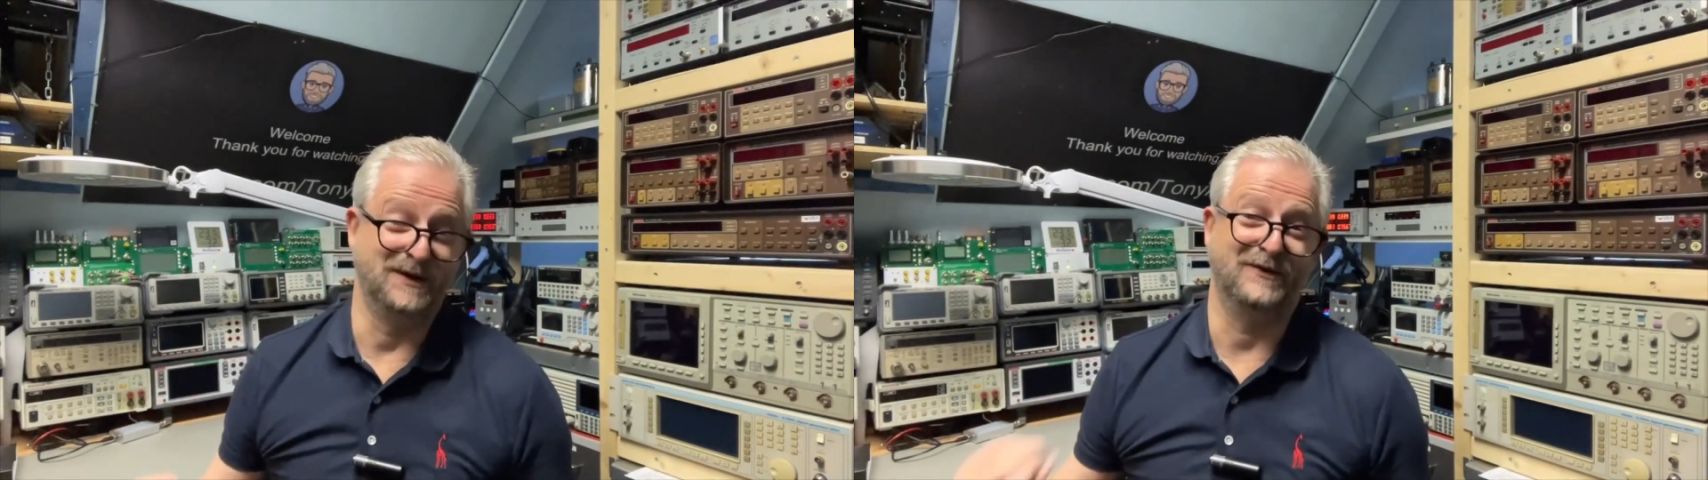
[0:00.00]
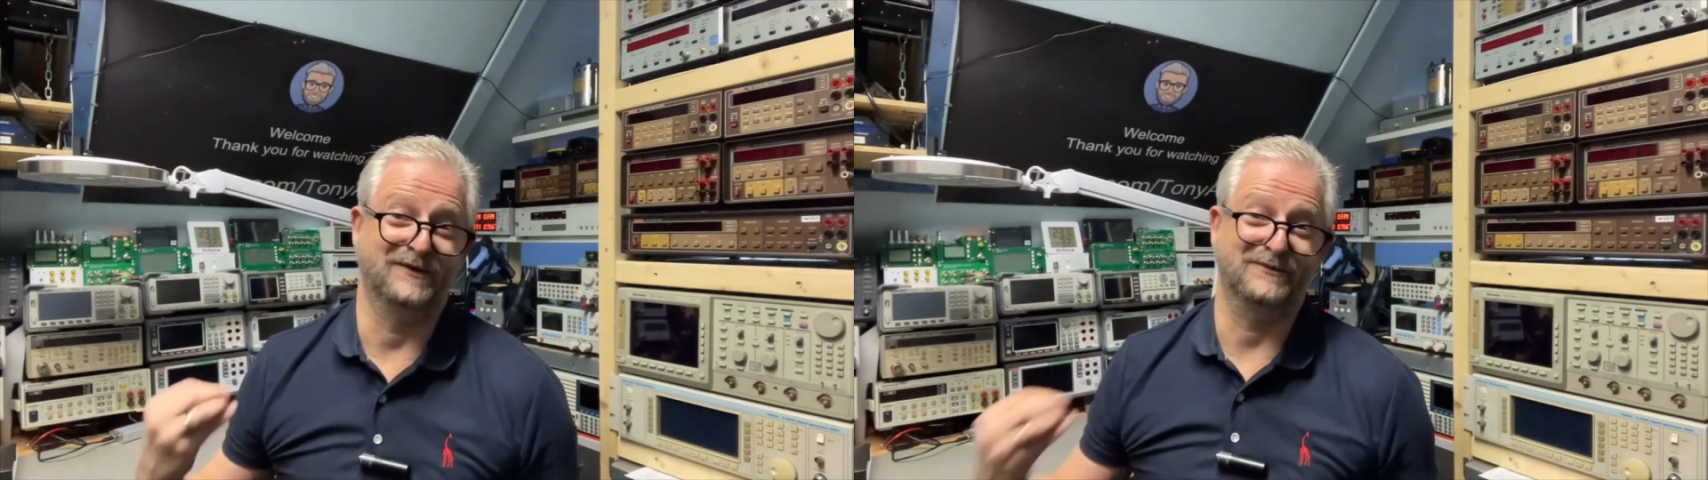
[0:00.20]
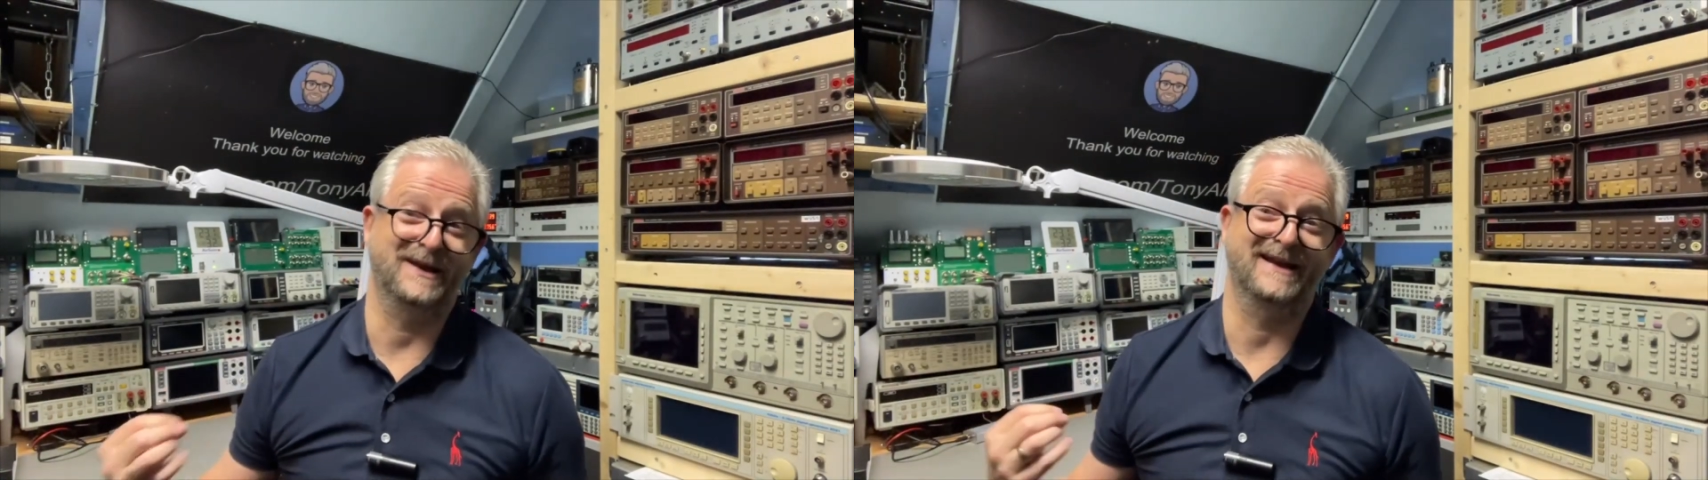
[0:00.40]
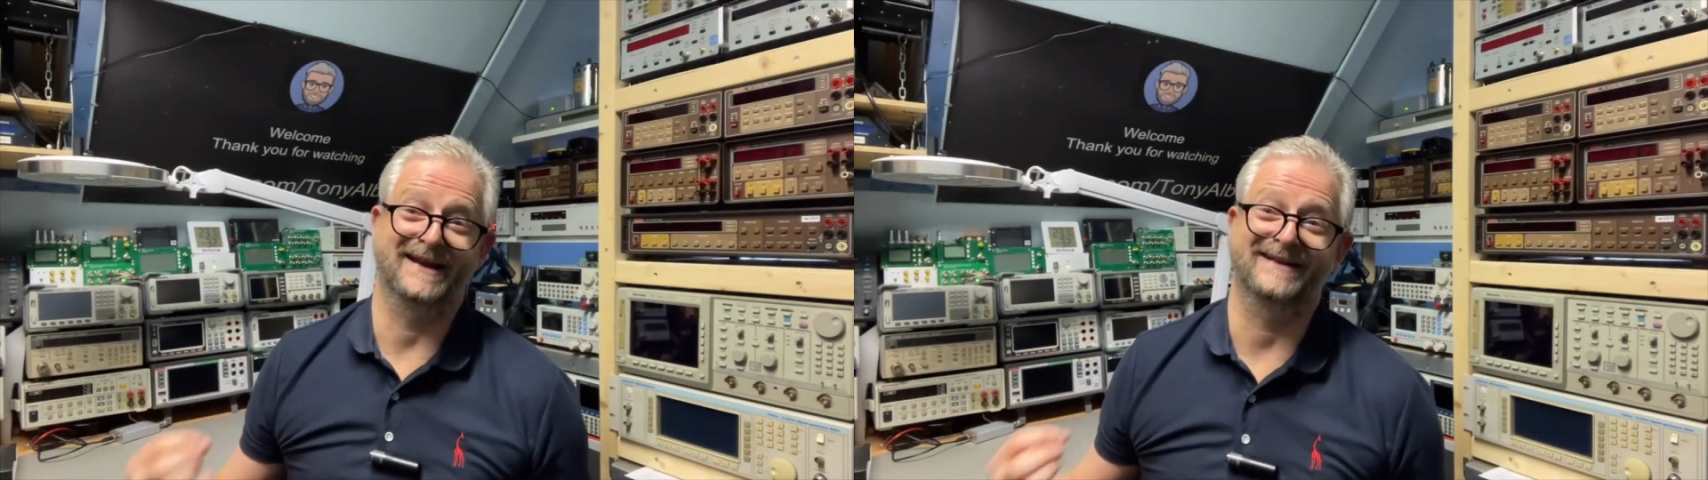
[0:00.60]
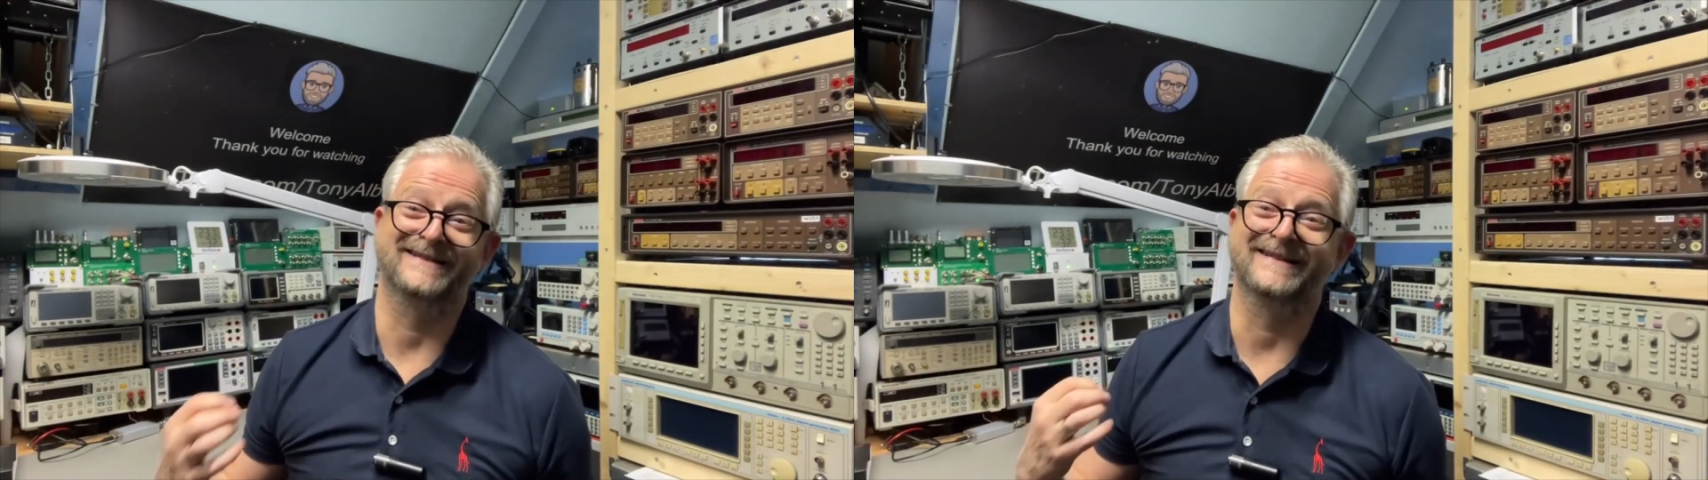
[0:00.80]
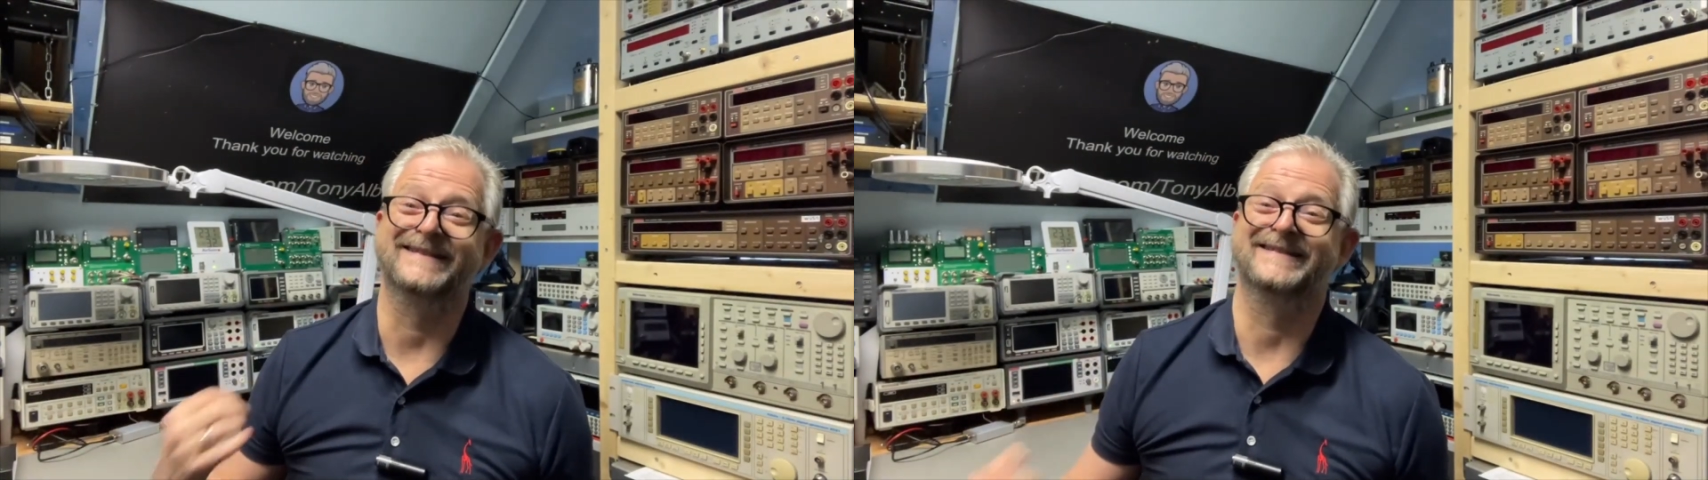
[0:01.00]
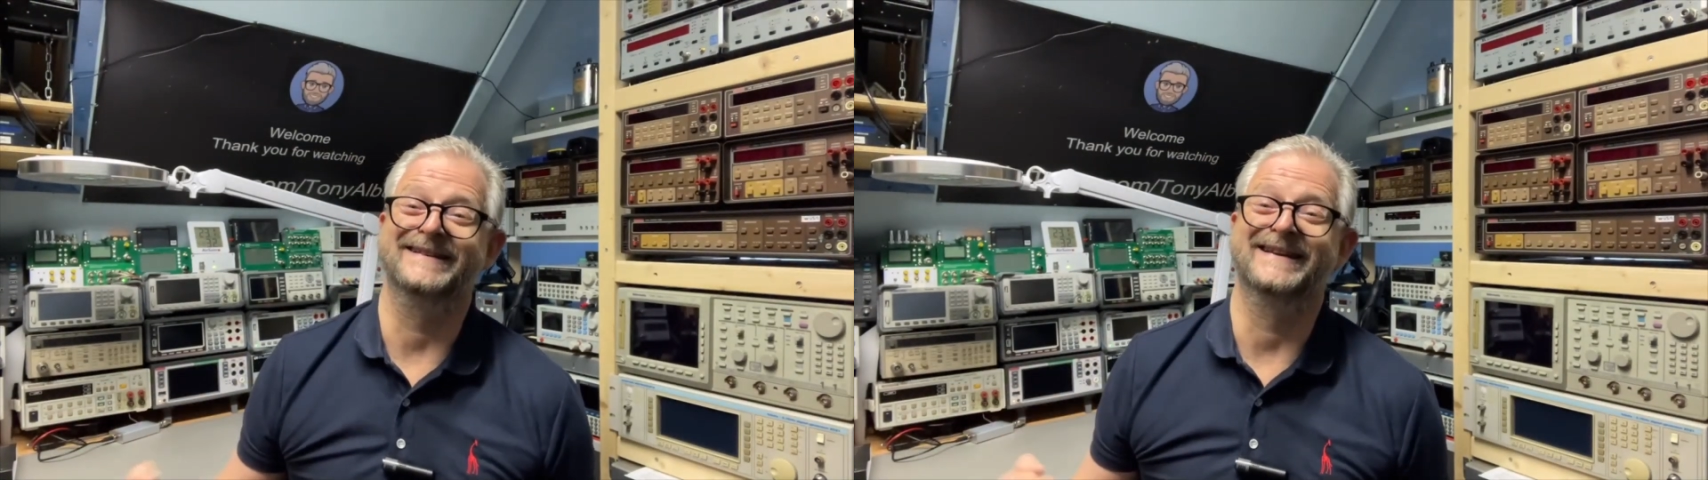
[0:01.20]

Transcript: because we can actually see